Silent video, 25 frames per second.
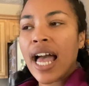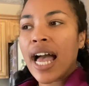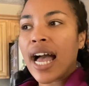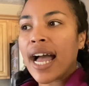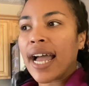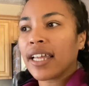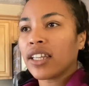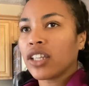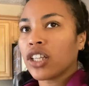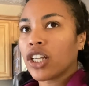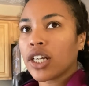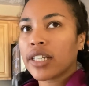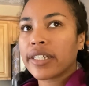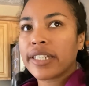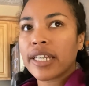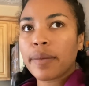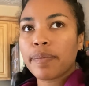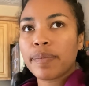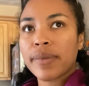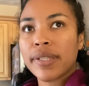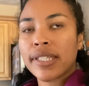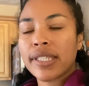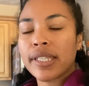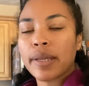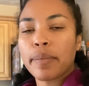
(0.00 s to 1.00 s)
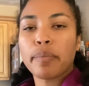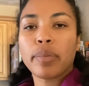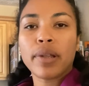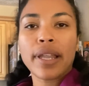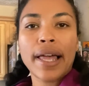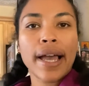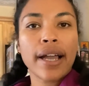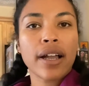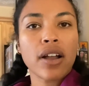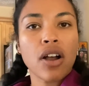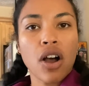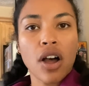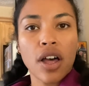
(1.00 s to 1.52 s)
I looked up some
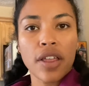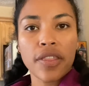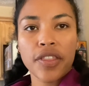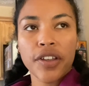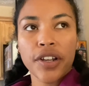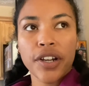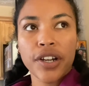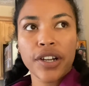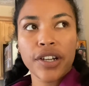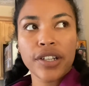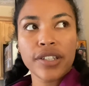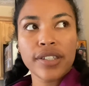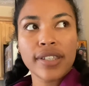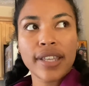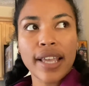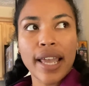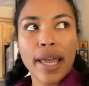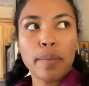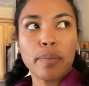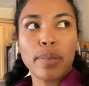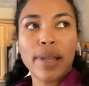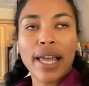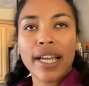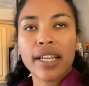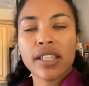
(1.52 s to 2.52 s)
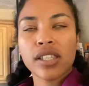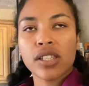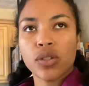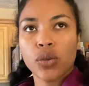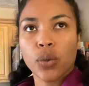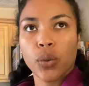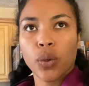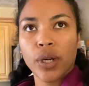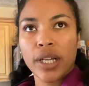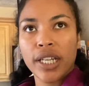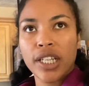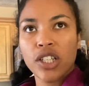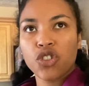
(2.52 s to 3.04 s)
Black authors and Black
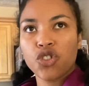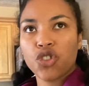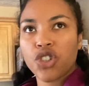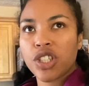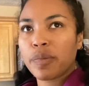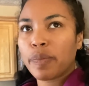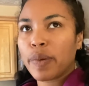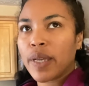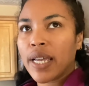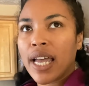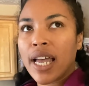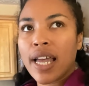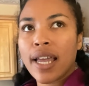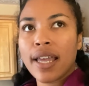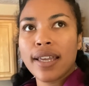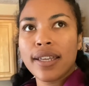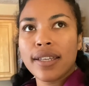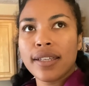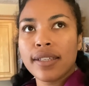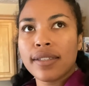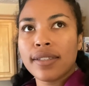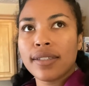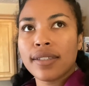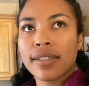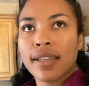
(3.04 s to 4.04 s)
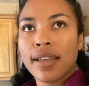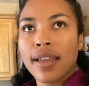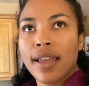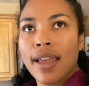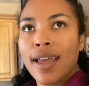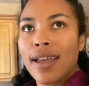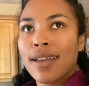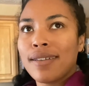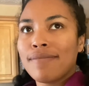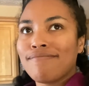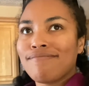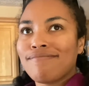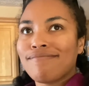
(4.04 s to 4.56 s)
stories just because
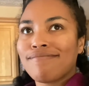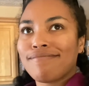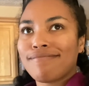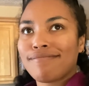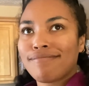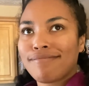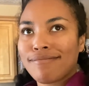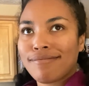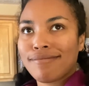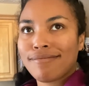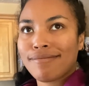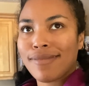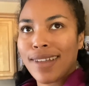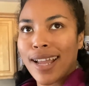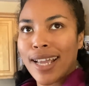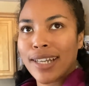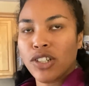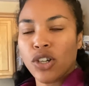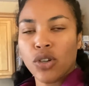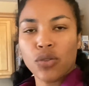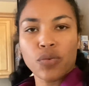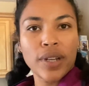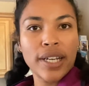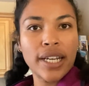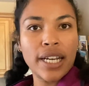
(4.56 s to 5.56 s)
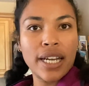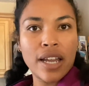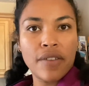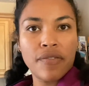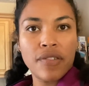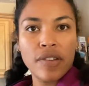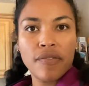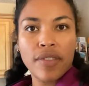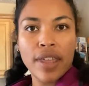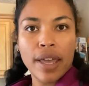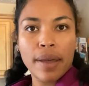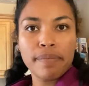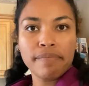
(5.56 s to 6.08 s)
I don't read enough
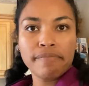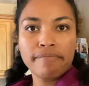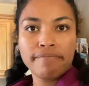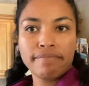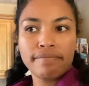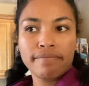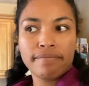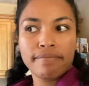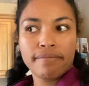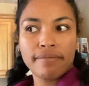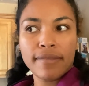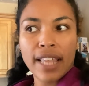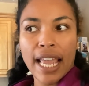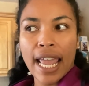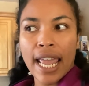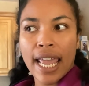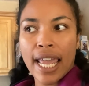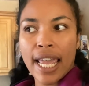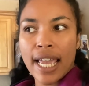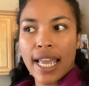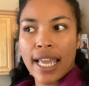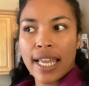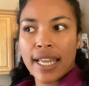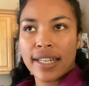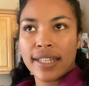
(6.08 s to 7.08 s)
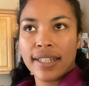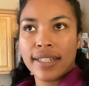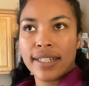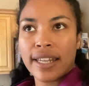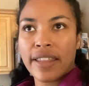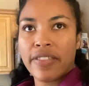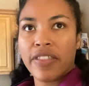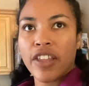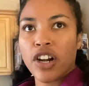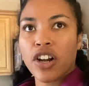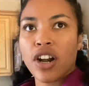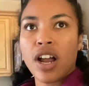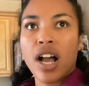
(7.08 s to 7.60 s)
of them. And
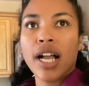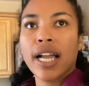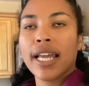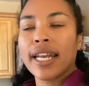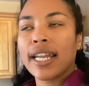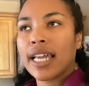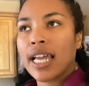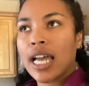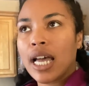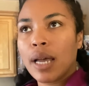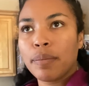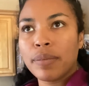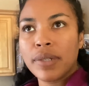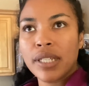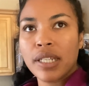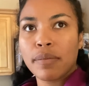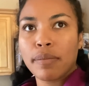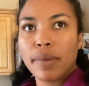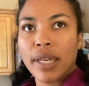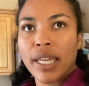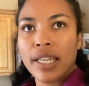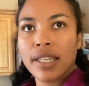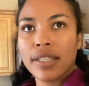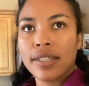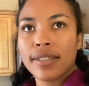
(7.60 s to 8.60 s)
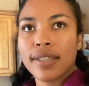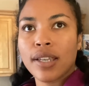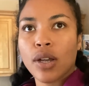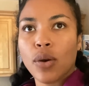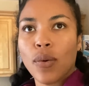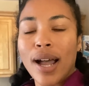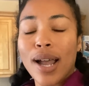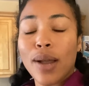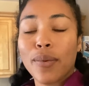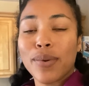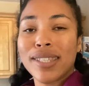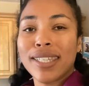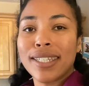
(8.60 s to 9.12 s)
they're not gonna come to me, so
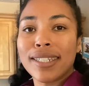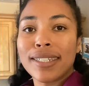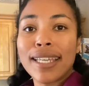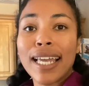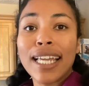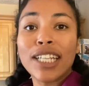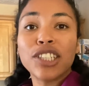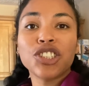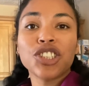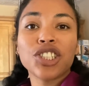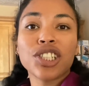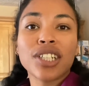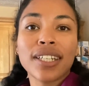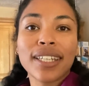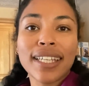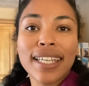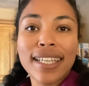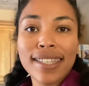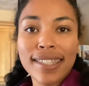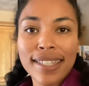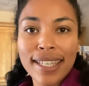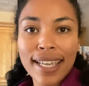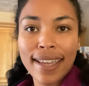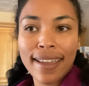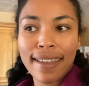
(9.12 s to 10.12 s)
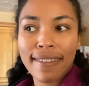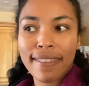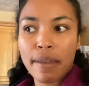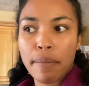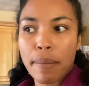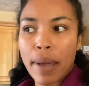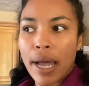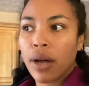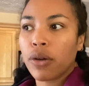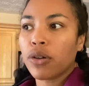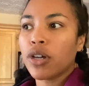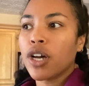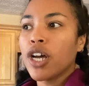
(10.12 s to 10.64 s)
I was intentionally seeking them
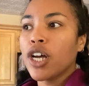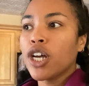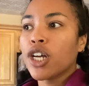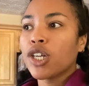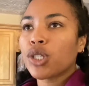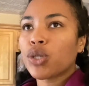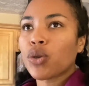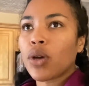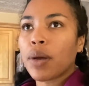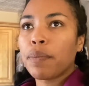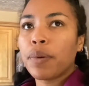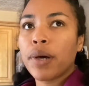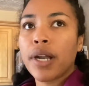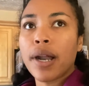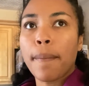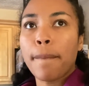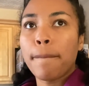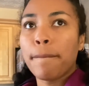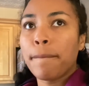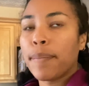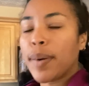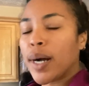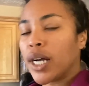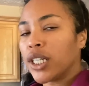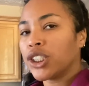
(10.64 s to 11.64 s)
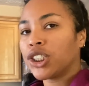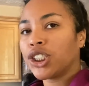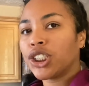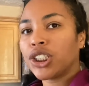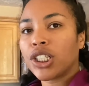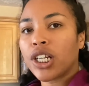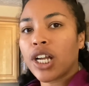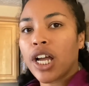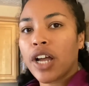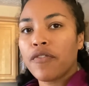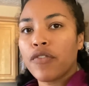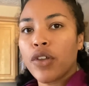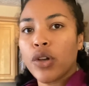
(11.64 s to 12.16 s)
out. So I put a bunch
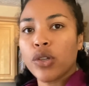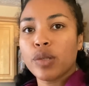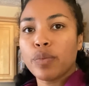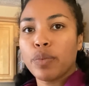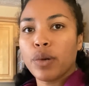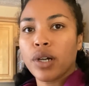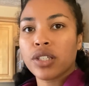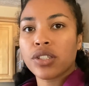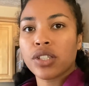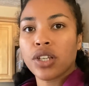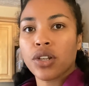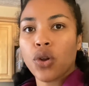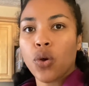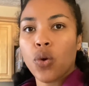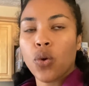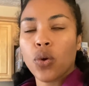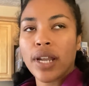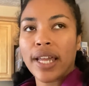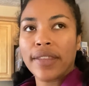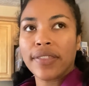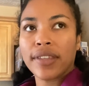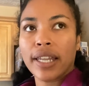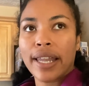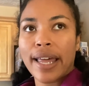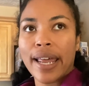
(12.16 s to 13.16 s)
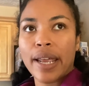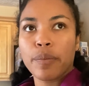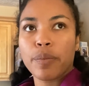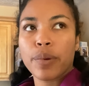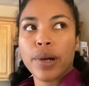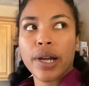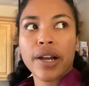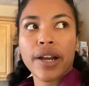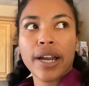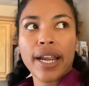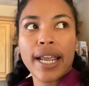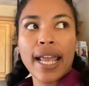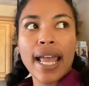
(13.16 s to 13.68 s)
of those books on hold at the
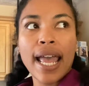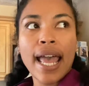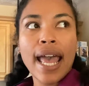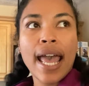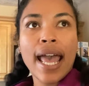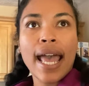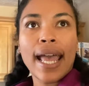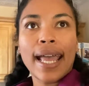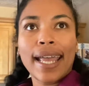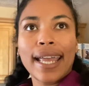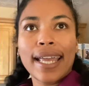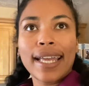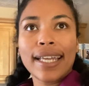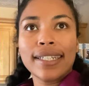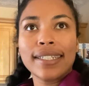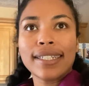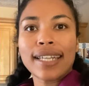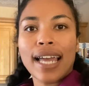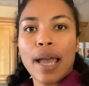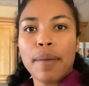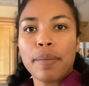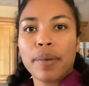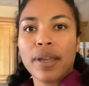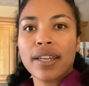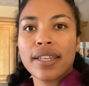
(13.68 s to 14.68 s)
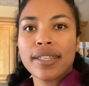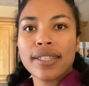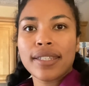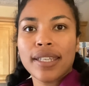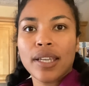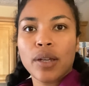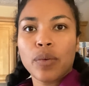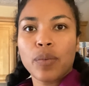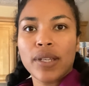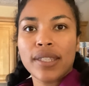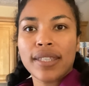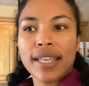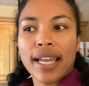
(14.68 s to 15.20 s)
library, and I'm gonna see
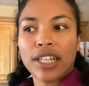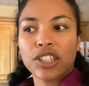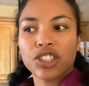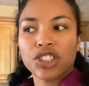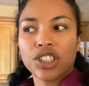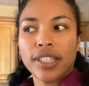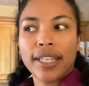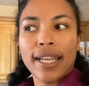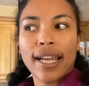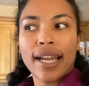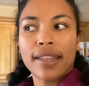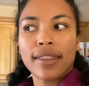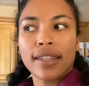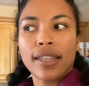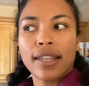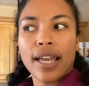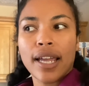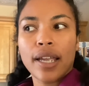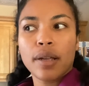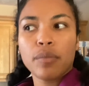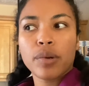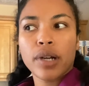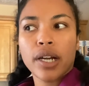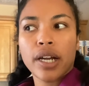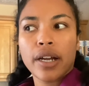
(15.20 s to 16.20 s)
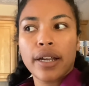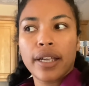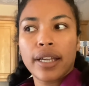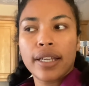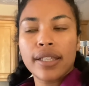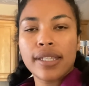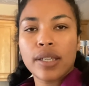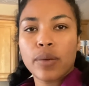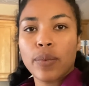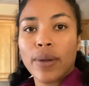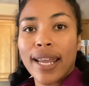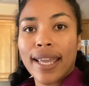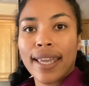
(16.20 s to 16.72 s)
what's actually at the library and
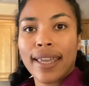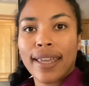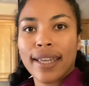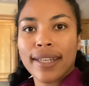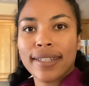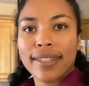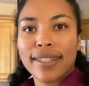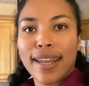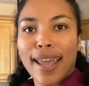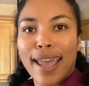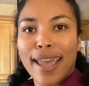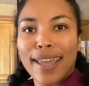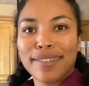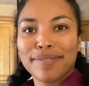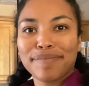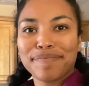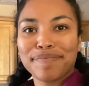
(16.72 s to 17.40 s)
see what I can get today.